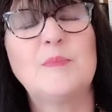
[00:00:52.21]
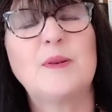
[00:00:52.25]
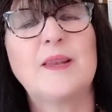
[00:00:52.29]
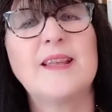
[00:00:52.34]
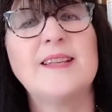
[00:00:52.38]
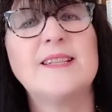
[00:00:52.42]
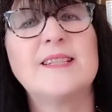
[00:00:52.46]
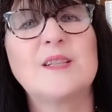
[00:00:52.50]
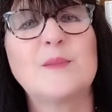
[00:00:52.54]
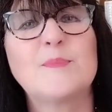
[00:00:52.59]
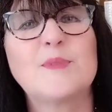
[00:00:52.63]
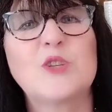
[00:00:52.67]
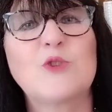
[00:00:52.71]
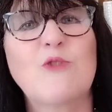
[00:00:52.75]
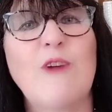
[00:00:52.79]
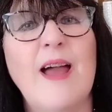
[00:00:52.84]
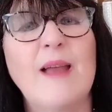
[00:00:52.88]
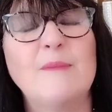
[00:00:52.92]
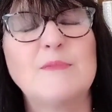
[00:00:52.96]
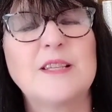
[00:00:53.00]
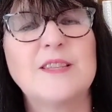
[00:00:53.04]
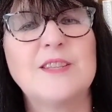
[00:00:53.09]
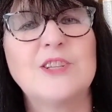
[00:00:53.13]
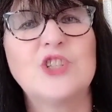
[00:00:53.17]
Please
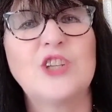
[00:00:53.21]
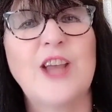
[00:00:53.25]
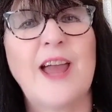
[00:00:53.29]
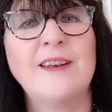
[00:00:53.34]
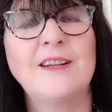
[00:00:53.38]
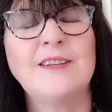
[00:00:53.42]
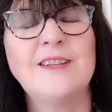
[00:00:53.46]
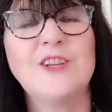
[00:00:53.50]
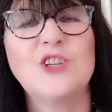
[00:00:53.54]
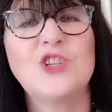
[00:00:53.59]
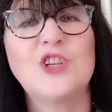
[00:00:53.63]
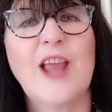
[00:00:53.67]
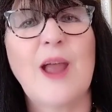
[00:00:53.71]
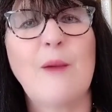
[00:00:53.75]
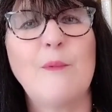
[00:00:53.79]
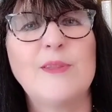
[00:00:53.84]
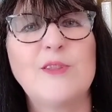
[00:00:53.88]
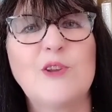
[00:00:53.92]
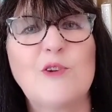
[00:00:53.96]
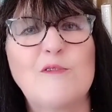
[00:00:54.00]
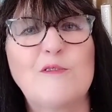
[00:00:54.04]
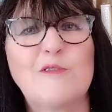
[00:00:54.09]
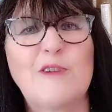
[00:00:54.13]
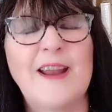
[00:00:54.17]
subscribe to the channel and share
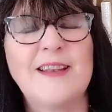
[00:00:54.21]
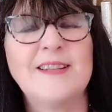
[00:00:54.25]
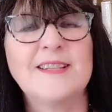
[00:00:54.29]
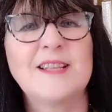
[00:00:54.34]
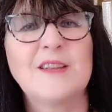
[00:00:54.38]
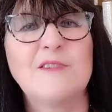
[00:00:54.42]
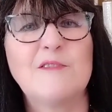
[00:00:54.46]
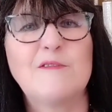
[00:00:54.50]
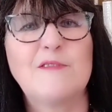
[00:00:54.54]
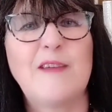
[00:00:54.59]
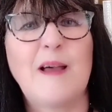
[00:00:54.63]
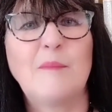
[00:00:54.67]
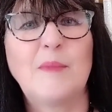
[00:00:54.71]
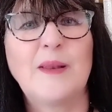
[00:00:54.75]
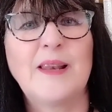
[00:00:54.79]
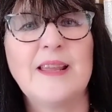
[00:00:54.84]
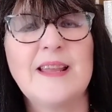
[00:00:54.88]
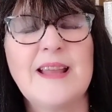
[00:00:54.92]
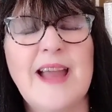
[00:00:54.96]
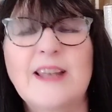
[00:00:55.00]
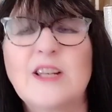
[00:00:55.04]
with your friends and family.